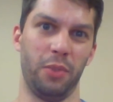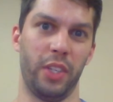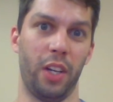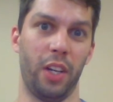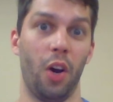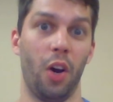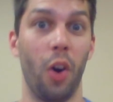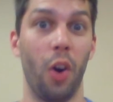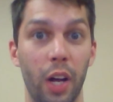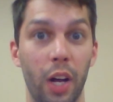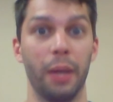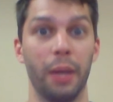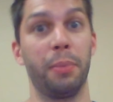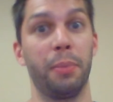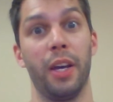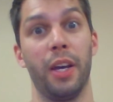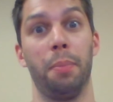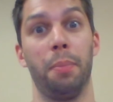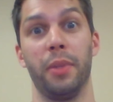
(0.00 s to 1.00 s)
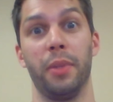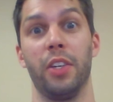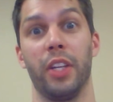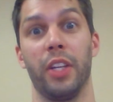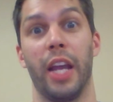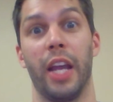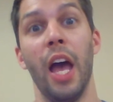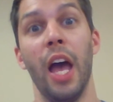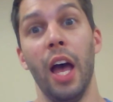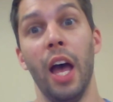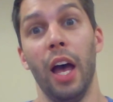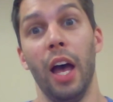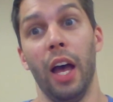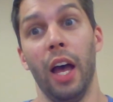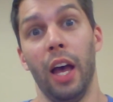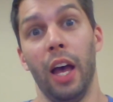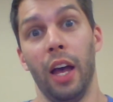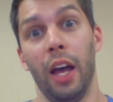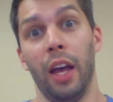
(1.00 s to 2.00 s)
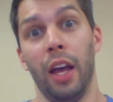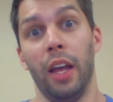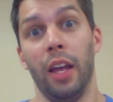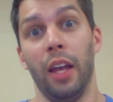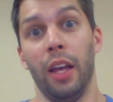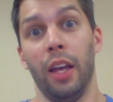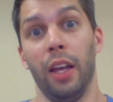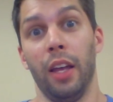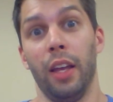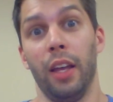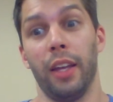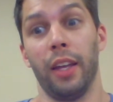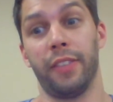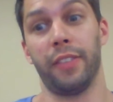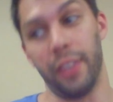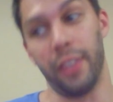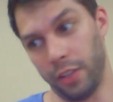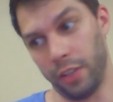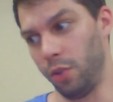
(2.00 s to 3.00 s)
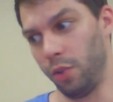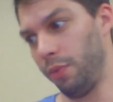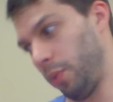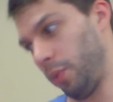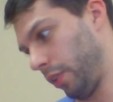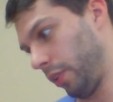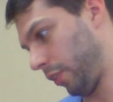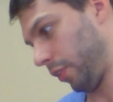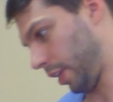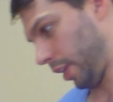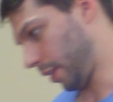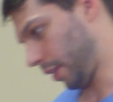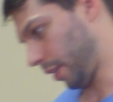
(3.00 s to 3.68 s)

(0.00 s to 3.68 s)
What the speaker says: You get all hyped up and then you're like, it's done, over with, so now